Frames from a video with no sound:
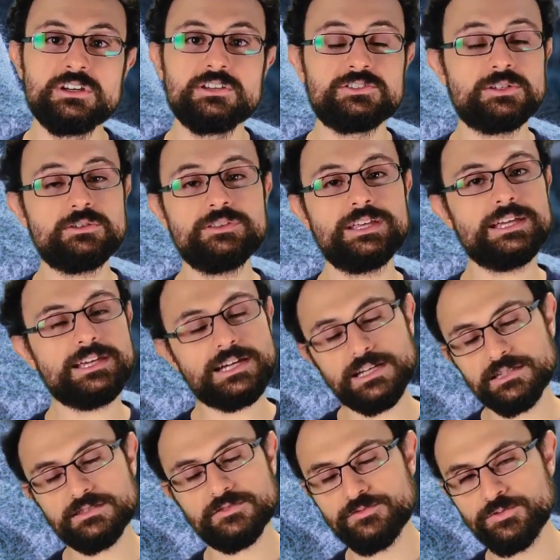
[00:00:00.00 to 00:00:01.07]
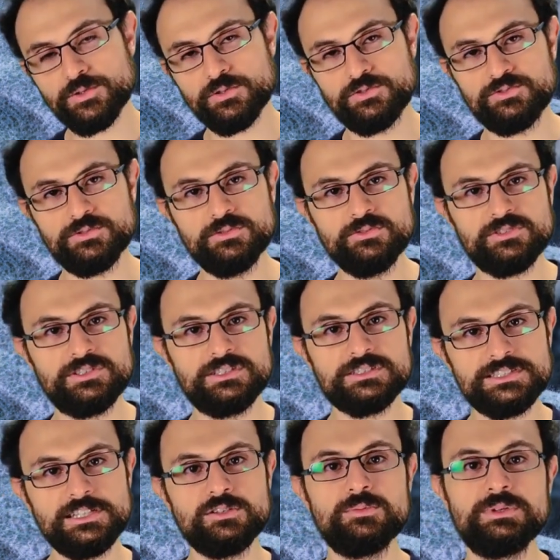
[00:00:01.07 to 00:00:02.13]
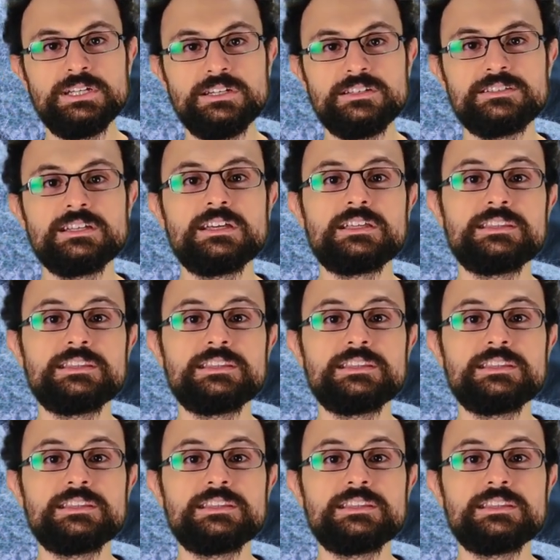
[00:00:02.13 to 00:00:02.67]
so they can't afford to lose their telomeres.